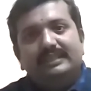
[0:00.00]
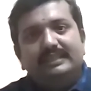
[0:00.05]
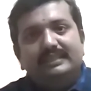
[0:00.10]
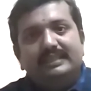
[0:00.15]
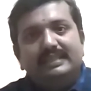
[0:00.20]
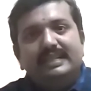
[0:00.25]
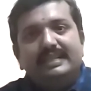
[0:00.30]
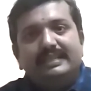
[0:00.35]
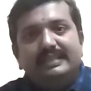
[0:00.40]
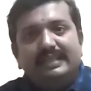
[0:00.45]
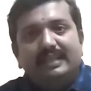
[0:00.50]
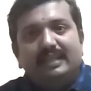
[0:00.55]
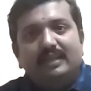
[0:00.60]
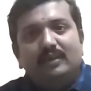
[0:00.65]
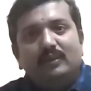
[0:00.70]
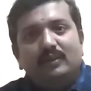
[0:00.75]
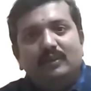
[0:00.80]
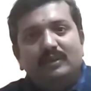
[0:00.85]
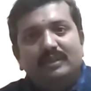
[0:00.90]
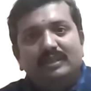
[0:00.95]
the genetic
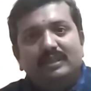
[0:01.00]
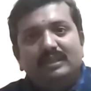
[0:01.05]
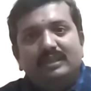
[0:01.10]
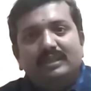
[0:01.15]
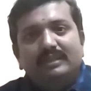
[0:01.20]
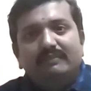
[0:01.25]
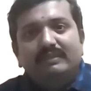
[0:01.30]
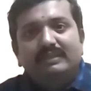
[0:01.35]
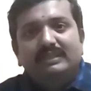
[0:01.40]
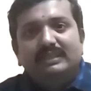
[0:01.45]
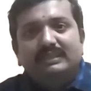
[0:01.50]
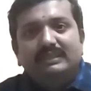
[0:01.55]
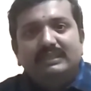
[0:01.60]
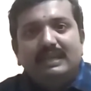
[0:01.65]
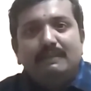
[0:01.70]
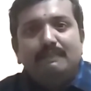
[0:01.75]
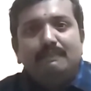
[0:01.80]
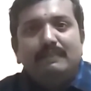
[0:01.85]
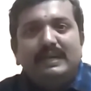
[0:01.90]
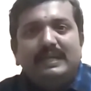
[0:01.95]
code which
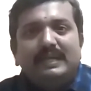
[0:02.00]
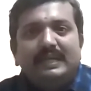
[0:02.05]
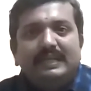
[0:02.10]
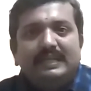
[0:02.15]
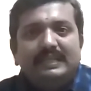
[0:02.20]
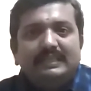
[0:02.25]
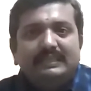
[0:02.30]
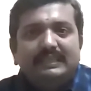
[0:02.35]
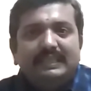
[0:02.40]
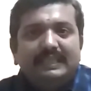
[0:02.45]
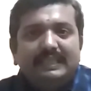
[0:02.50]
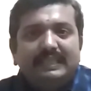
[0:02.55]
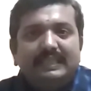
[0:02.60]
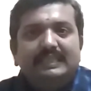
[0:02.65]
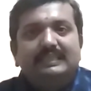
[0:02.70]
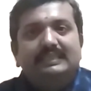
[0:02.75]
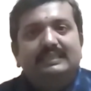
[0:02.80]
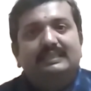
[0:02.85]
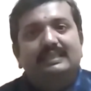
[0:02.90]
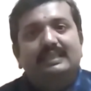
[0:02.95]
is embedded inside
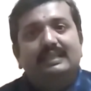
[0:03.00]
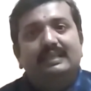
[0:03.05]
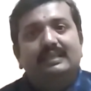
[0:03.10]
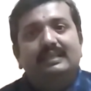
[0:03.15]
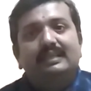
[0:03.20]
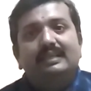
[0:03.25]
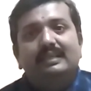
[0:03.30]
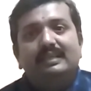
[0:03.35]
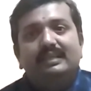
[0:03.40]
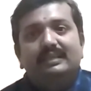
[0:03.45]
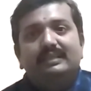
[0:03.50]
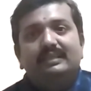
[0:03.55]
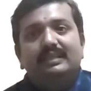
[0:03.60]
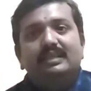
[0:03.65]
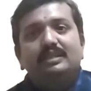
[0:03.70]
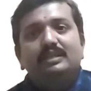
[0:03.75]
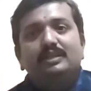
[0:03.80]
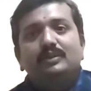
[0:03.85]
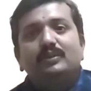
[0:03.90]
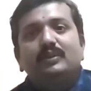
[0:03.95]
each cell,
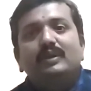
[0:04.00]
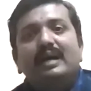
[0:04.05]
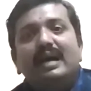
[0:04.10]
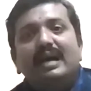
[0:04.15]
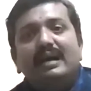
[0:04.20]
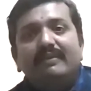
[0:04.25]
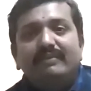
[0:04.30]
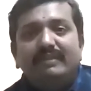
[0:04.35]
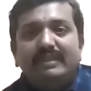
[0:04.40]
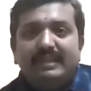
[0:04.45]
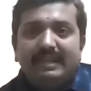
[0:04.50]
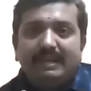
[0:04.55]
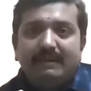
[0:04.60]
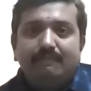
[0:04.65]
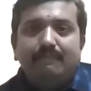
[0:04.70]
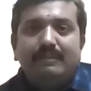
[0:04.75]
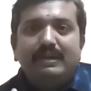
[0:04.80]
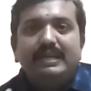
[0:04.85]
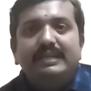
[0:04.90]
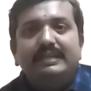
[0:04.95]
then you have the
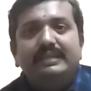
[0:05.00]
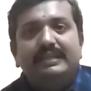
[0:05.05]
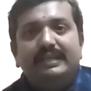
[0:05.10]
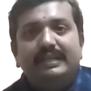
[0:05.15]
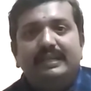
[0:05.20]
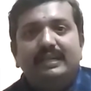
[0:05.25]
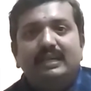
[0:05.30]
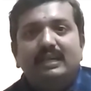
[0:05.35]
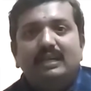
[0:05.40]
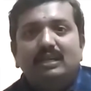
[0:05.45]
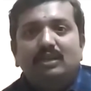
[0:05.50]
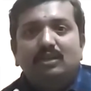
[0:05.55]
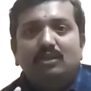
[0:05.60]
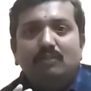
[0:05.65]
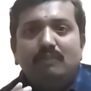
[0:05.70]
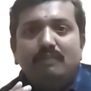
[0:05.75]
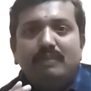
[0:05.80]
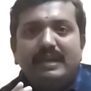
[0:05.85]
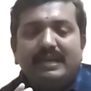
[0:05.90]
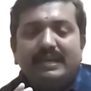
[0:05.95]
ability
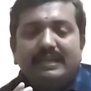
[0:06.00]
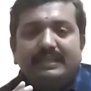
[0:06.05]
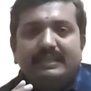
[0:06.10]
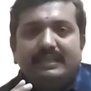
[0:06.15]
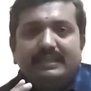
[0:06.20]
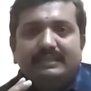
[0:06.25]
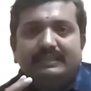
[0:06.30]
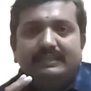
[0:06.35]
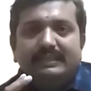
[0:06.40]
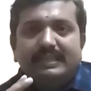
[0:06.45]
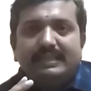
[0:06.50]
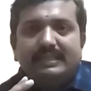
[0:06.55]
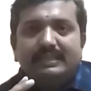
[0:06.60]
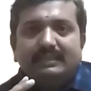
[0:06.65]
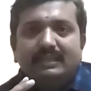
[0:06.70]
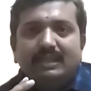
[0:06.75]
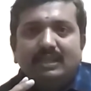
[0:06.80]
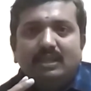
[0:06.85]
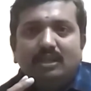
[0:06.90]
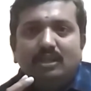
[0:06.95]
to make the
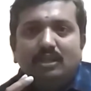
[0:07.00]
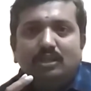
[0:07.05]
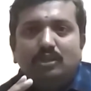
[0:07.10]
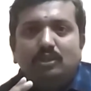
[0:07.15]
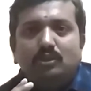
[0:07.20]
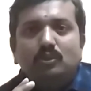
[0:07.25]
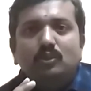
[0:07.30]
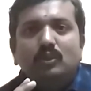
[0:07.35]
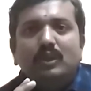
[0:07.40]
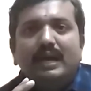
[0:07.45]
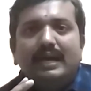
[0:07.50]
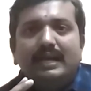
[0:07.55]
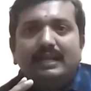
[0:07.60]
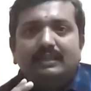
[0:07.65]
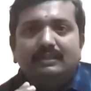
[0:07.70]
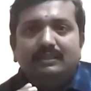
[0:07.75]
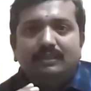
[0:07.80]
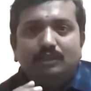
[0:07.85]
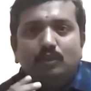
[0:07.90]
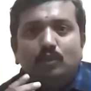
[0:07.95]
cells do
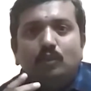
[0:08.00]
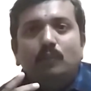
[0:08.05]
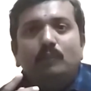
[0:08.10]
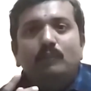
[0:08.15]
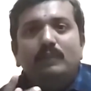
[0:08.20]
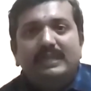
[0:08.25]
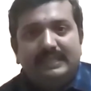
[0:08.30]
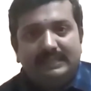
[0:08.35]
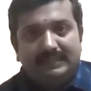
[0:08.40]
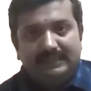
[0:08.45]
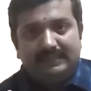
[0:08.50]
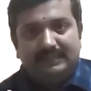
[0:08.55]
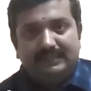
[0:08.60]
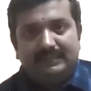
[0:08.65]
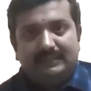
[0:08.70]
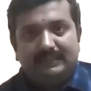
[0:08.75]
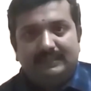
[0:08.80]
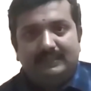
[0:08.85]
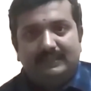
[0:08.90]
as you please.